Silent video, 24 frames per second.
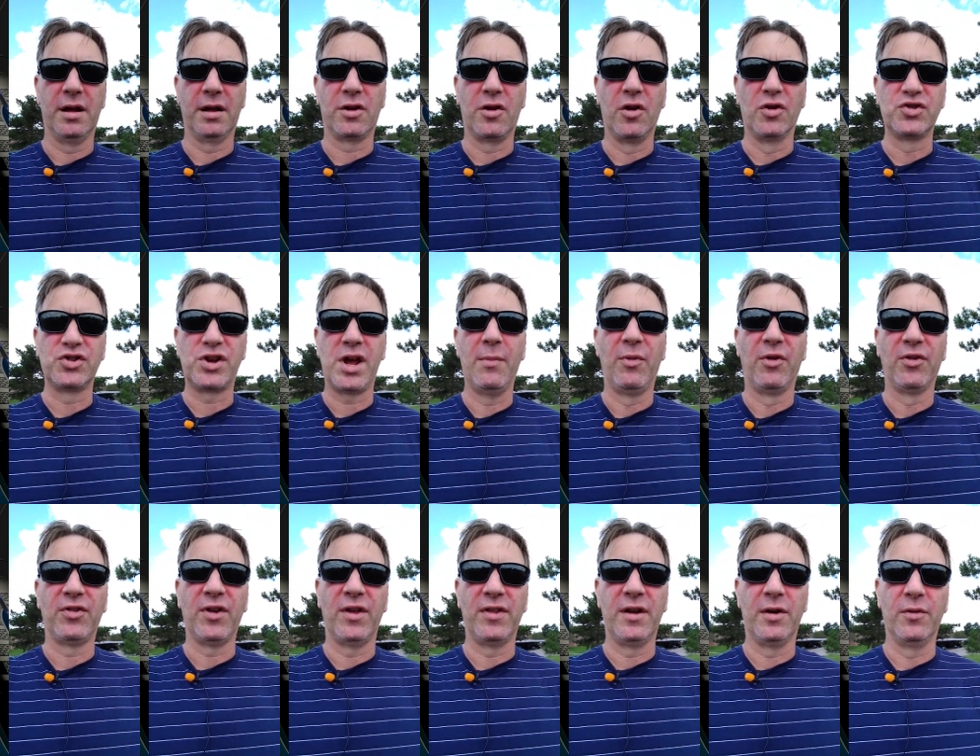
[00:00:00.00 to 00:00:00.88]
Coach
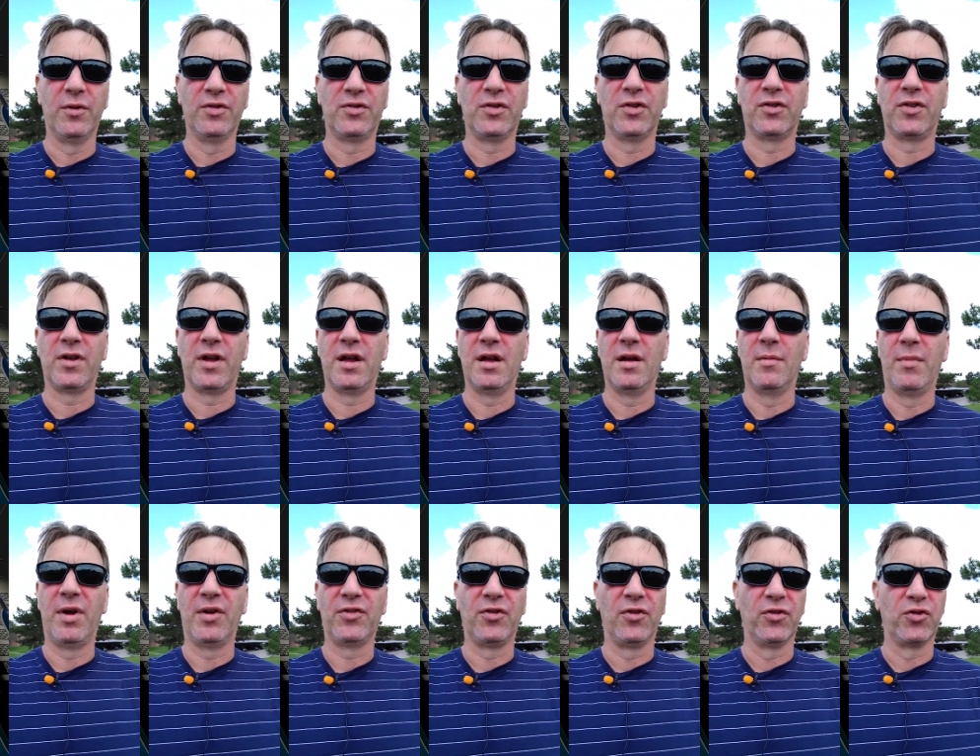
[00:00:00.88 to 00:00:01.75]
Campbell said that it was just a
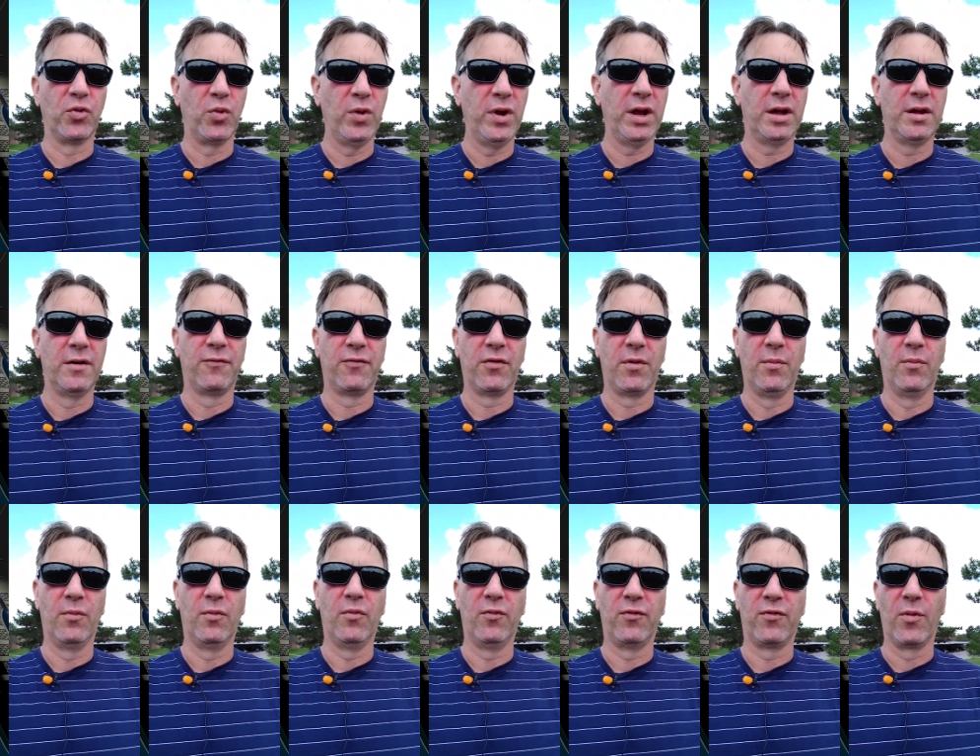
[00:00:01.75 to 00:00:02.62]
muscle tweak
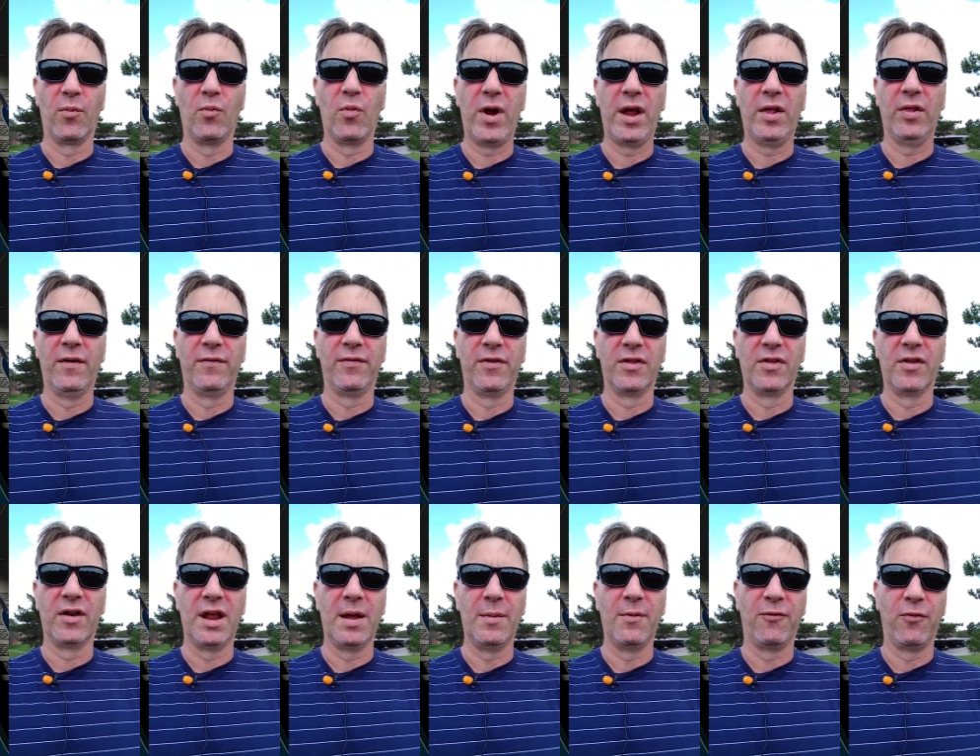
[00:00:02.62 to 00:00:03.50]
from
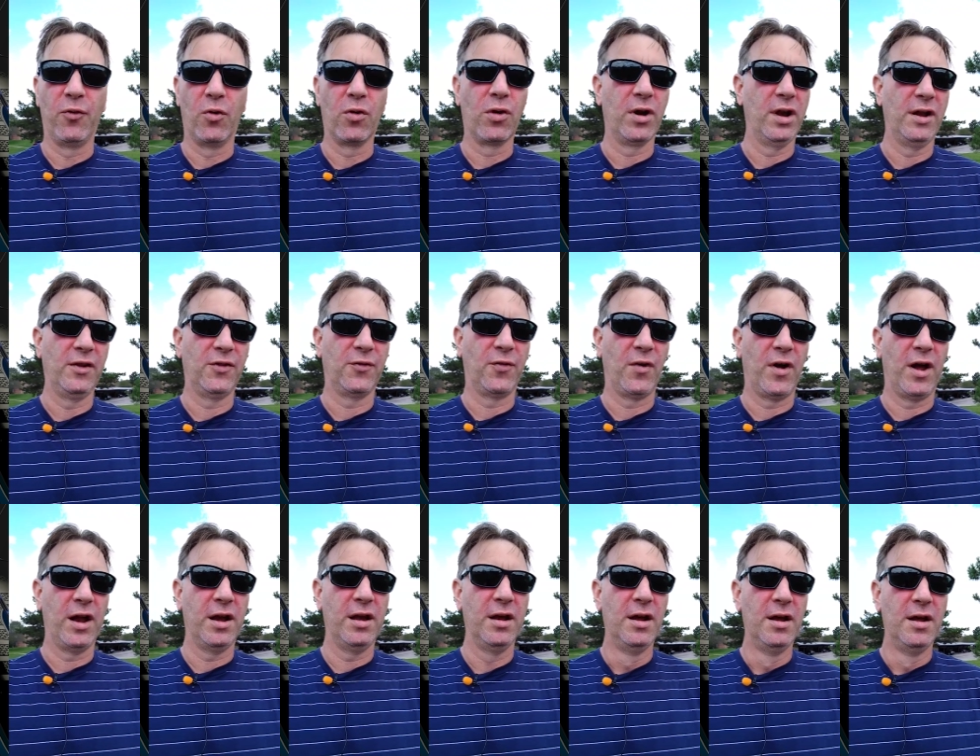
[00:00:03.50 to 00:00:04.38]
weightlifting the day before, and he's
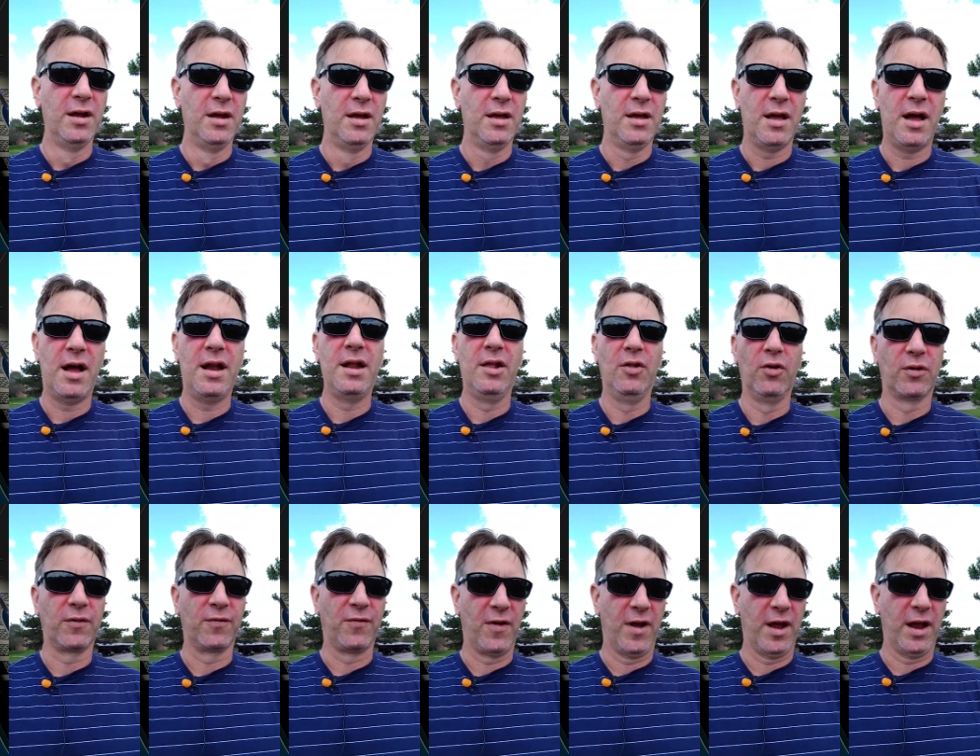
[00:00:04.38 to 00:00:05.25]
fine. He
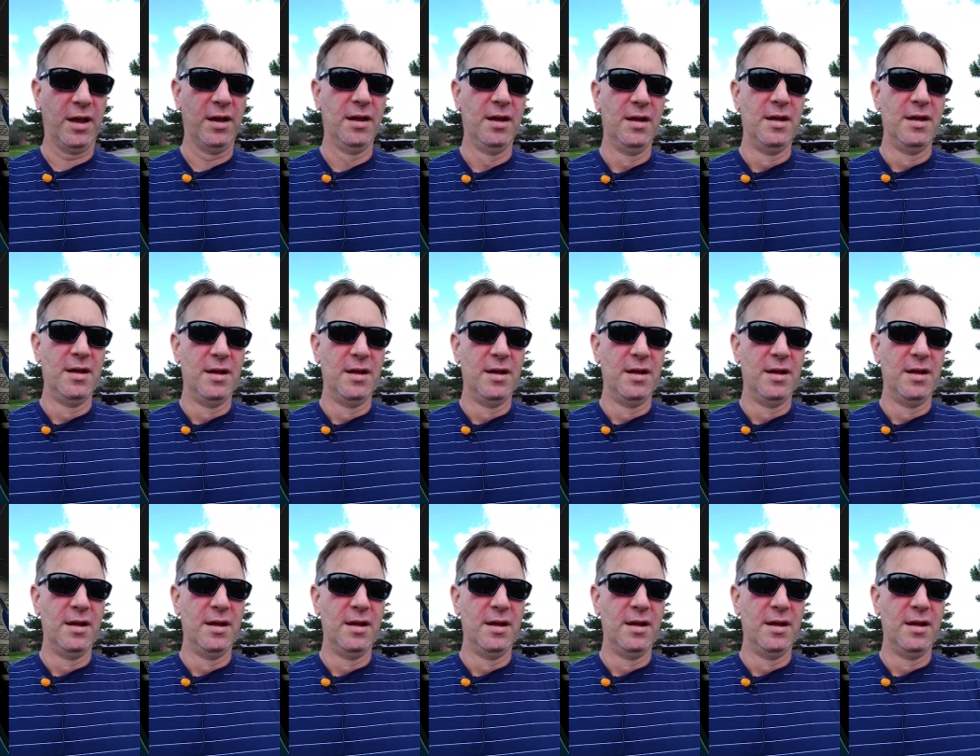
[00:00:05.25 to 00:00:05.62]
looked fine.